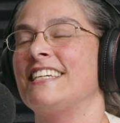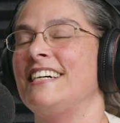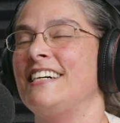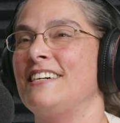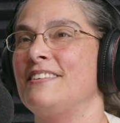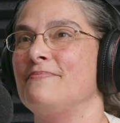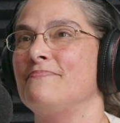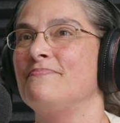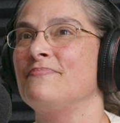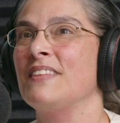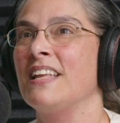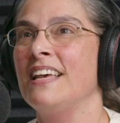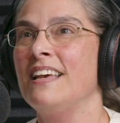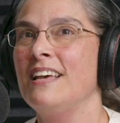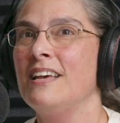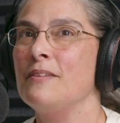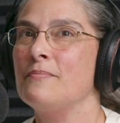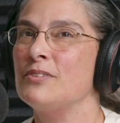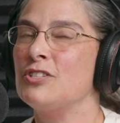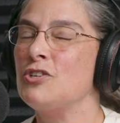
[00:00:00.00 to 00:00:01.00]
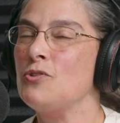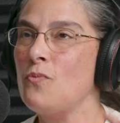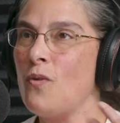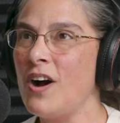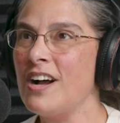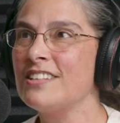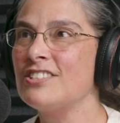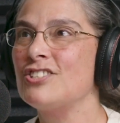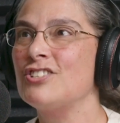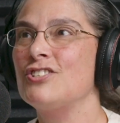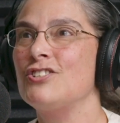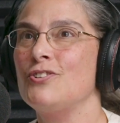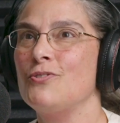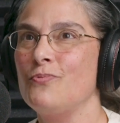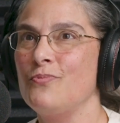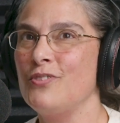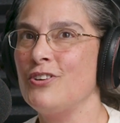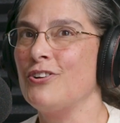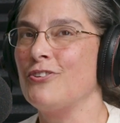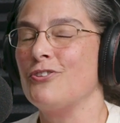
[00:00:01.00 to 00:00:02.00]
But you watch,
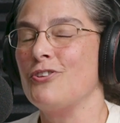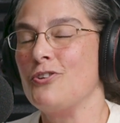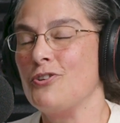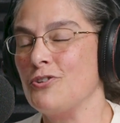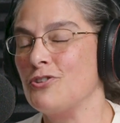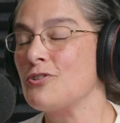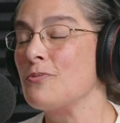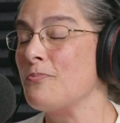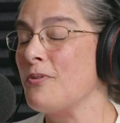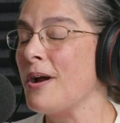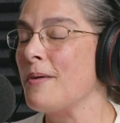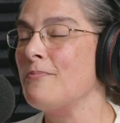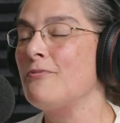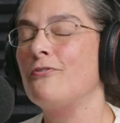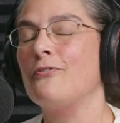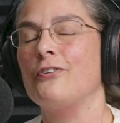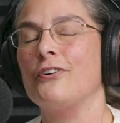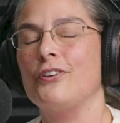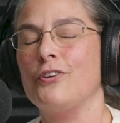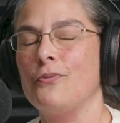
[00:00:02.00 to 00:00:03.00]
to prep for it,